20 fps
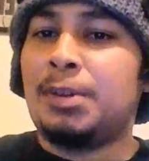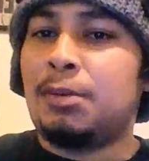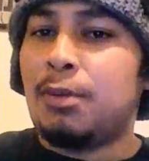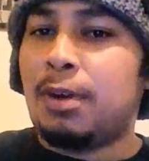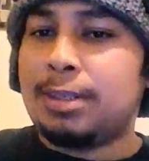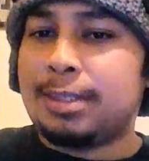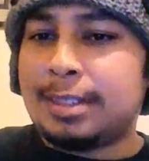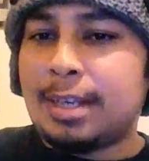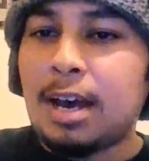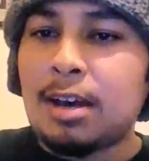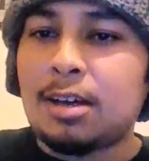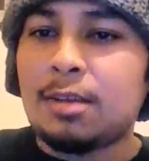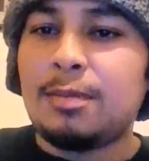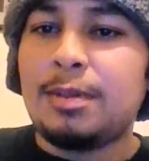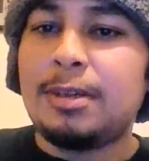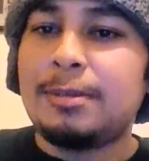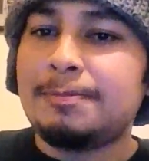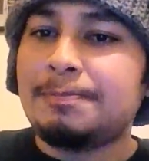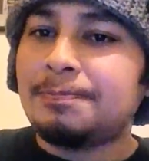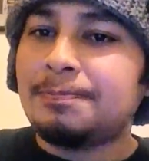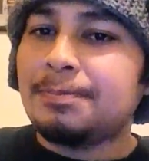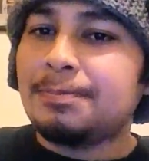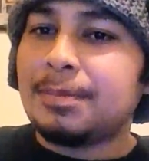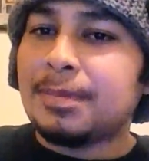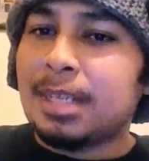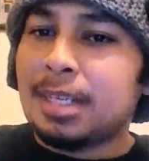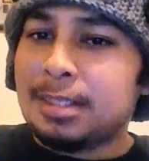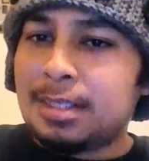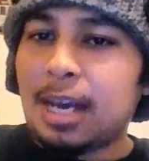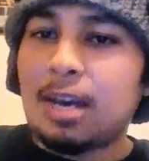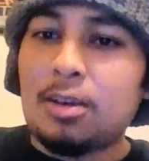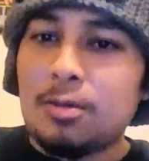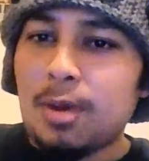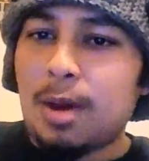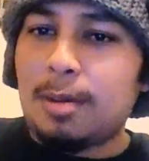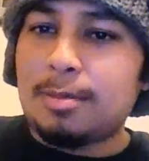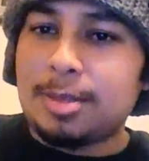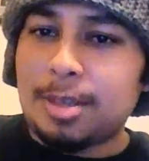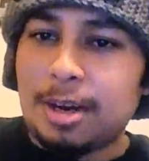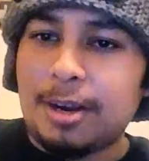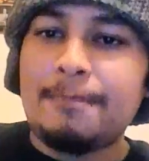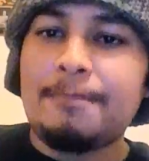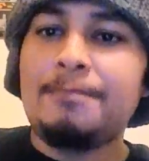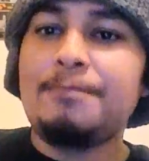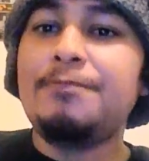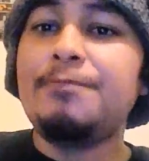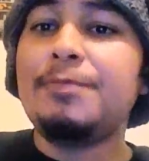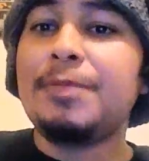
while Takuma,